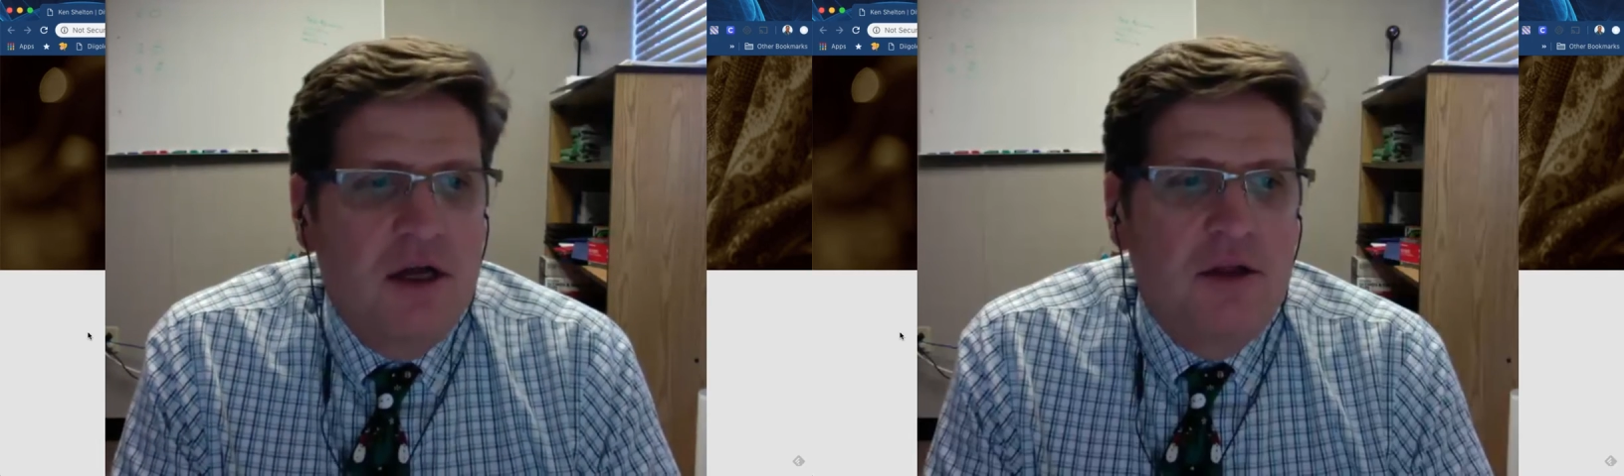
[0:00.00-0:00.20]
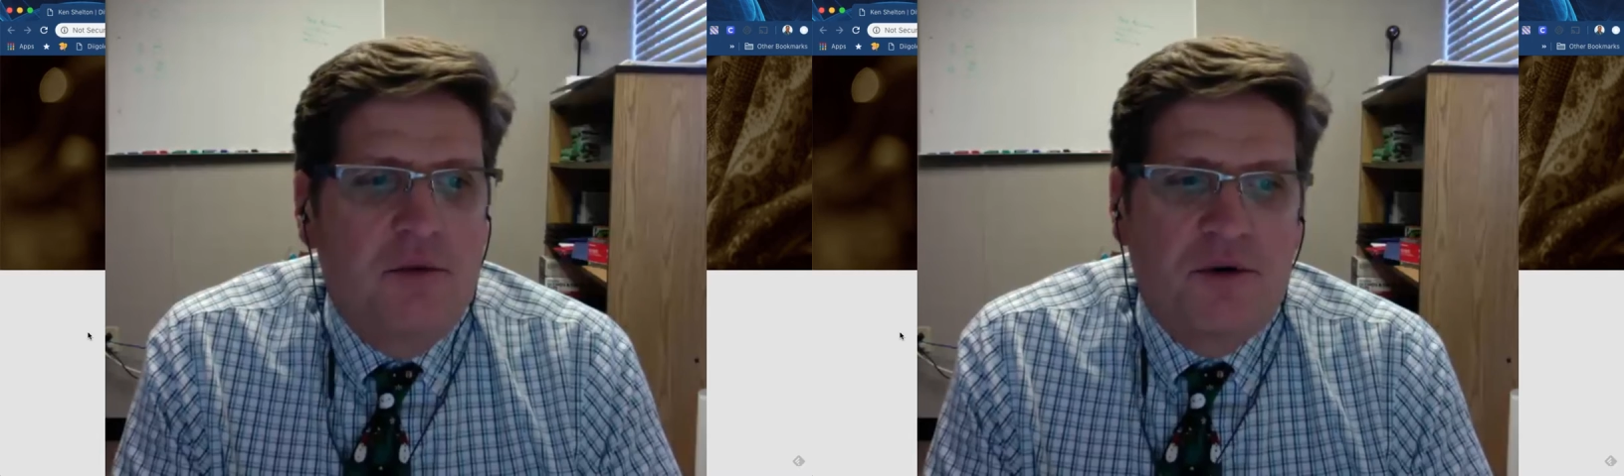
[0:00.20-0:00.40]

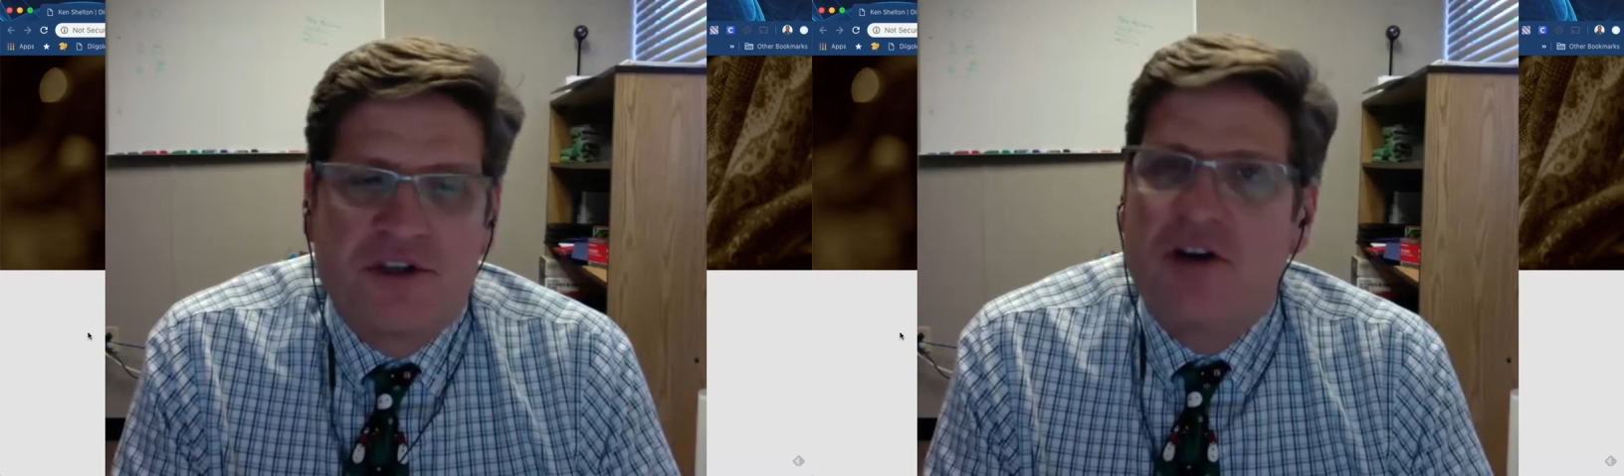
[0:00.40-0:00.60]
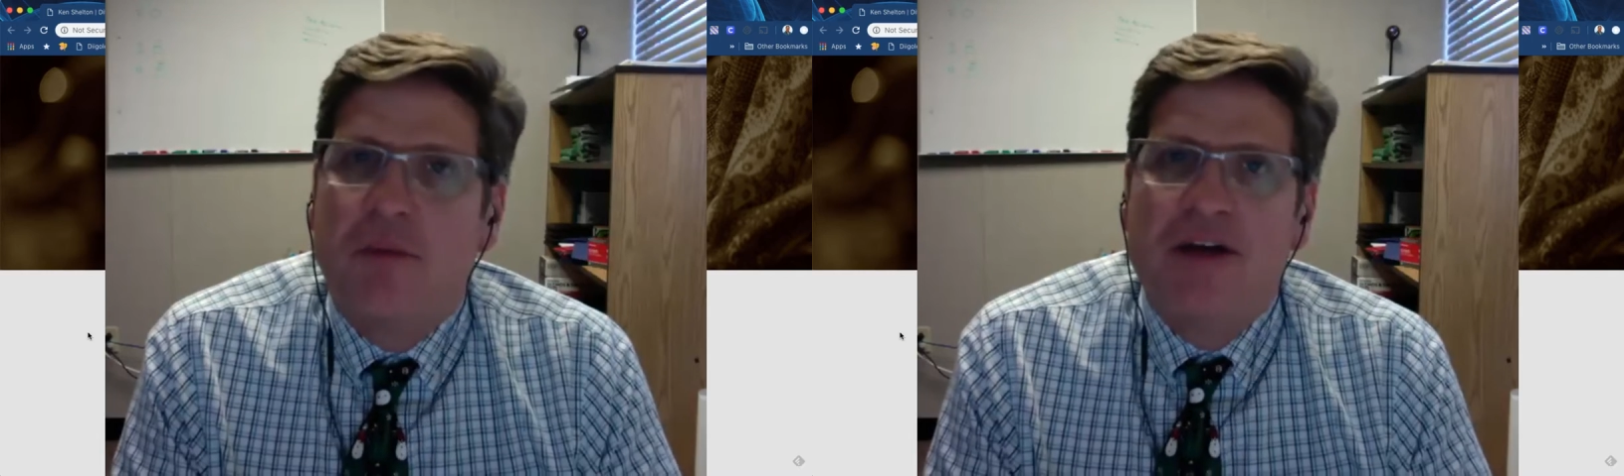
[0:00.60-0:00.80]
The
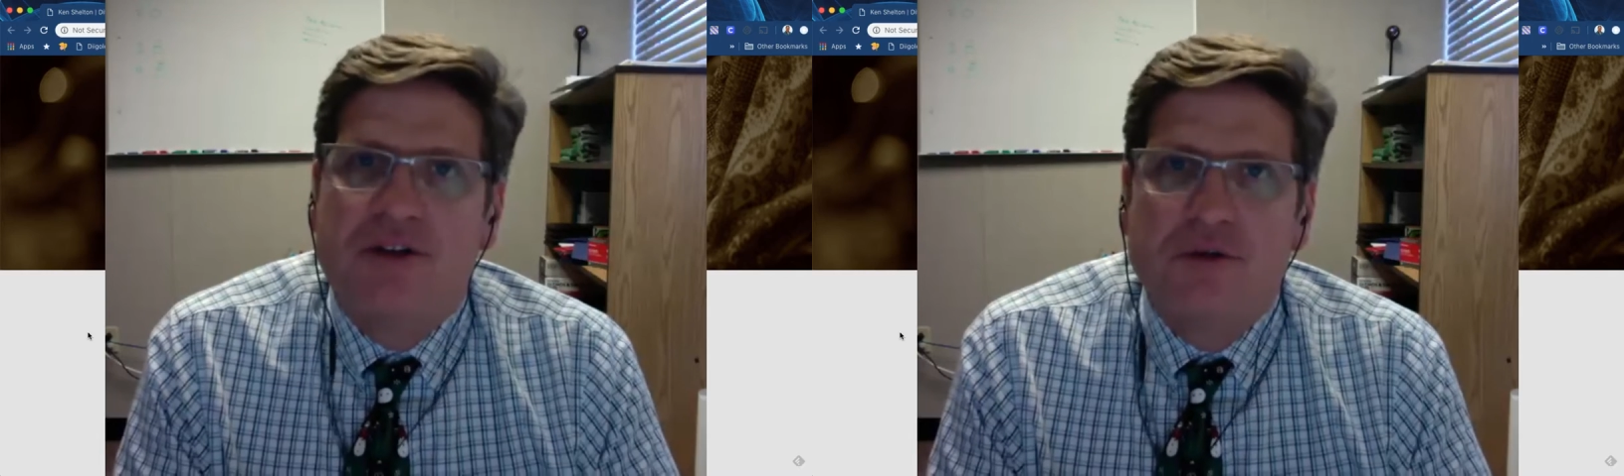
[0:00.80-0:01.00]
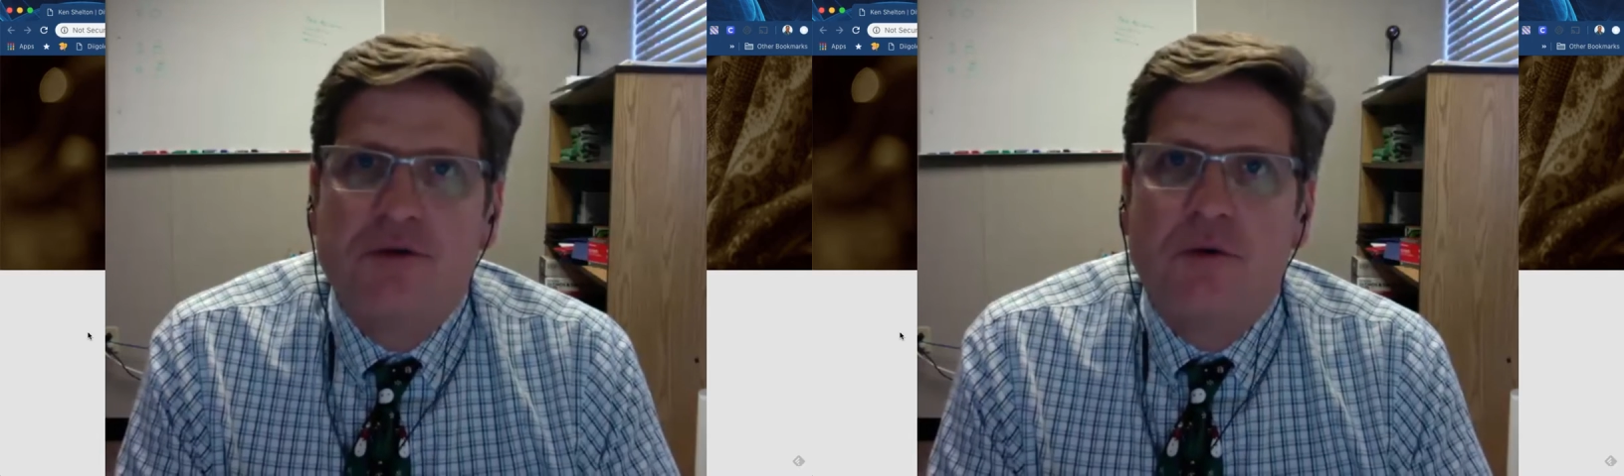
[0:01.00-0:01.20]
presenter might
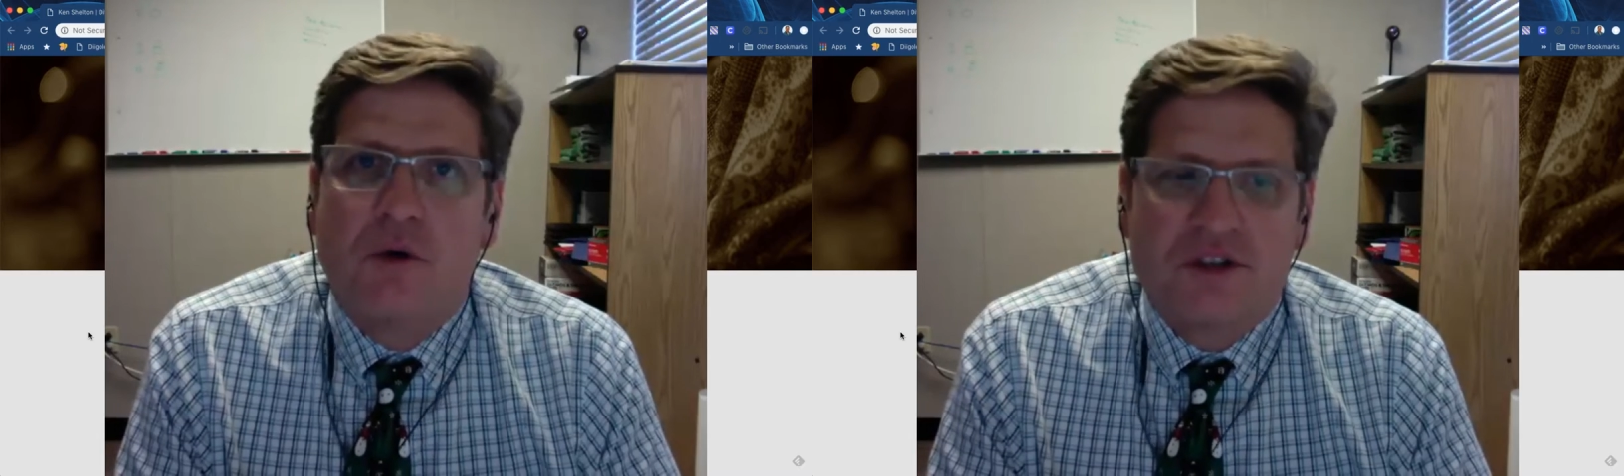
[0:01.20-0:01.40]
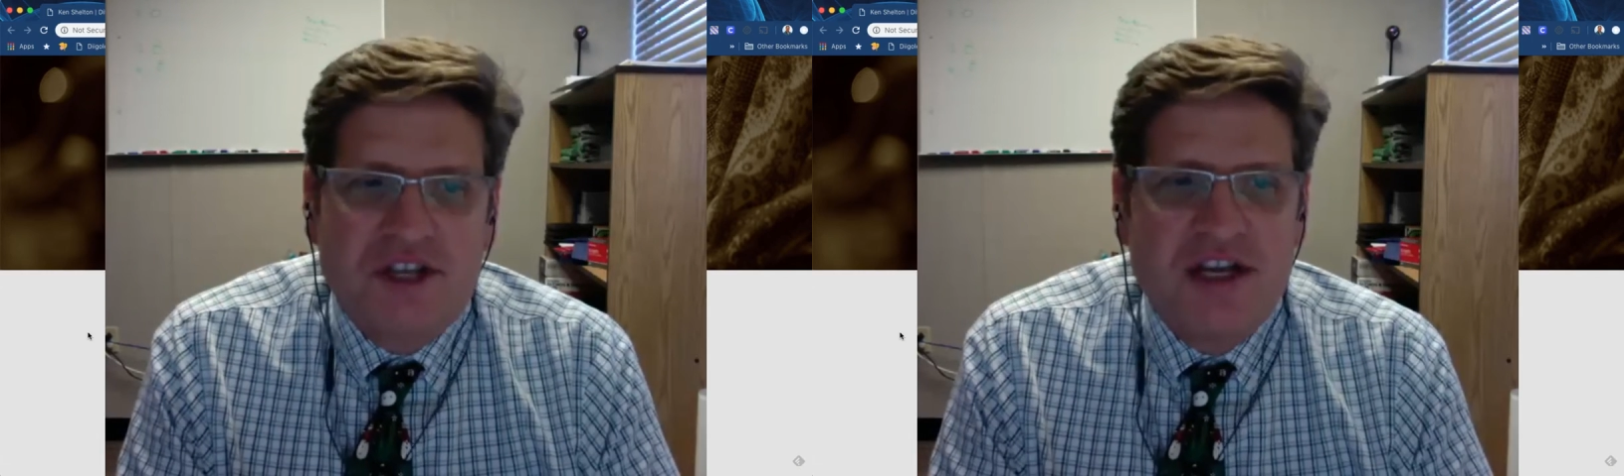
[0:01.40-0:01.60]
do
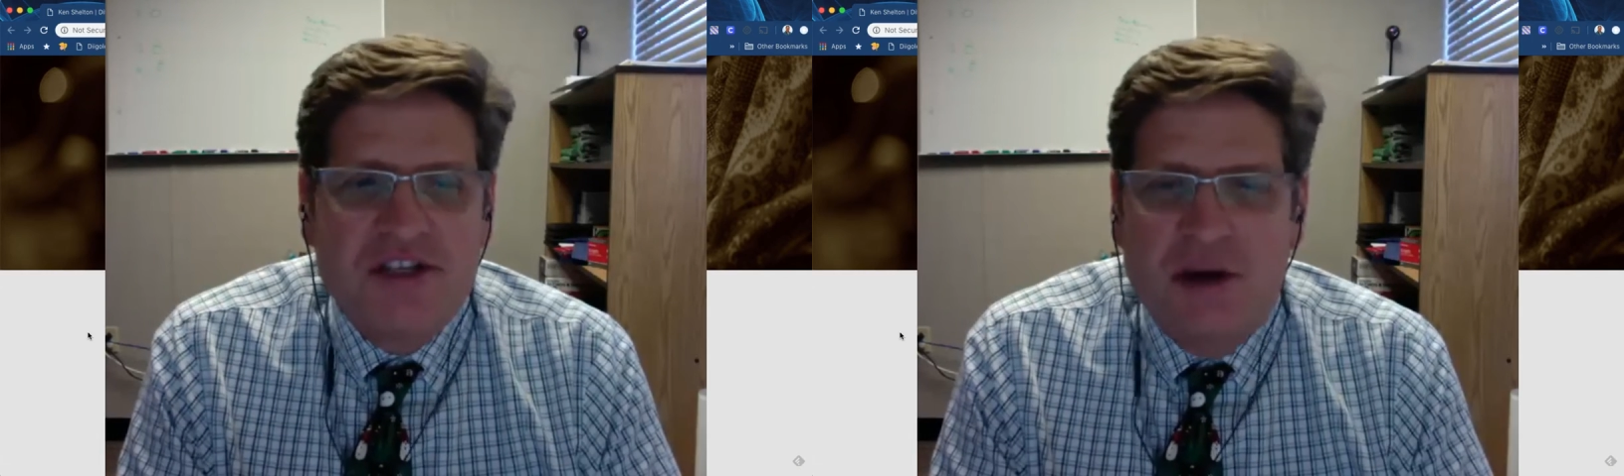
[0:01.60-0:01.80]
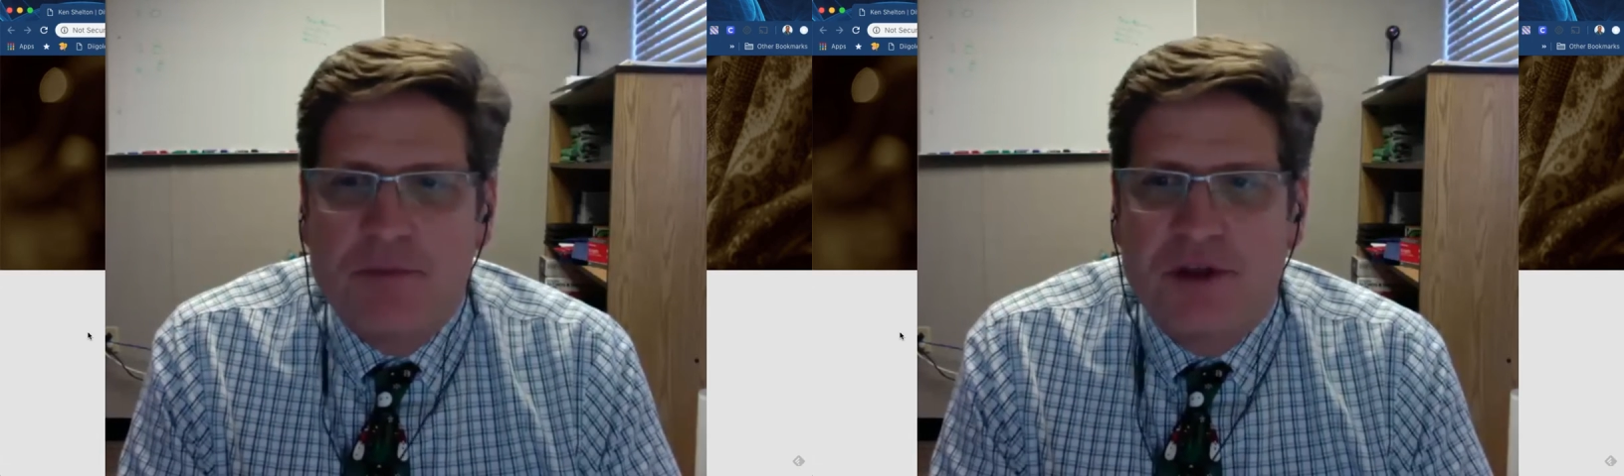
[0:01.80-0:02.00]
or say
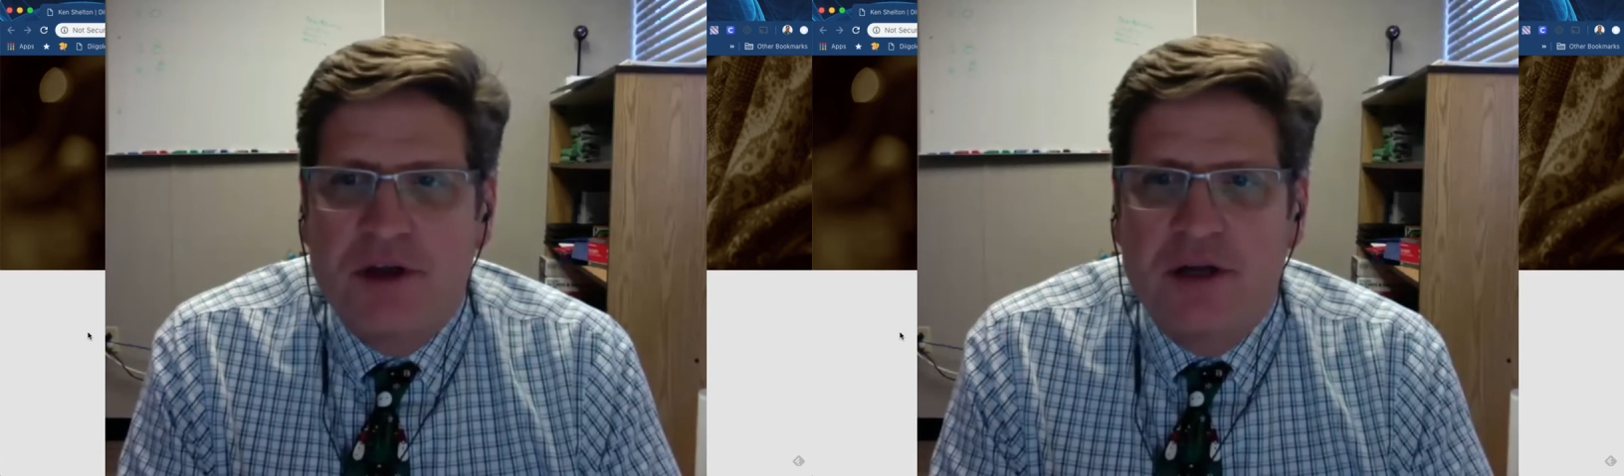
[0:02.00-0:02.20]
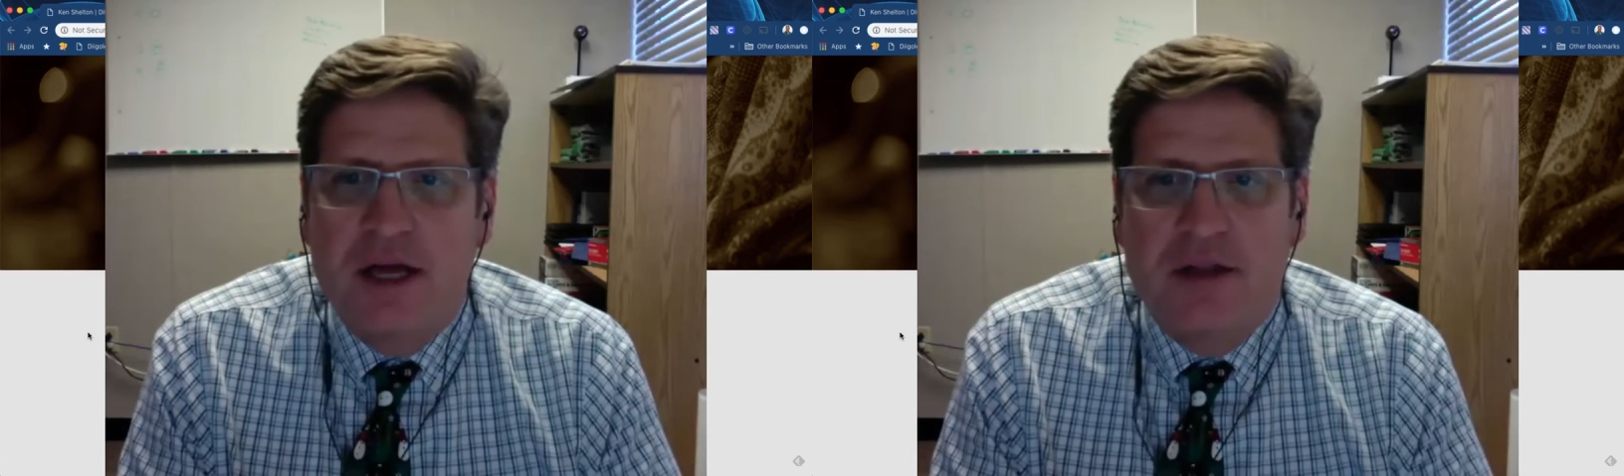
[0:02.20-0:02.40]
something and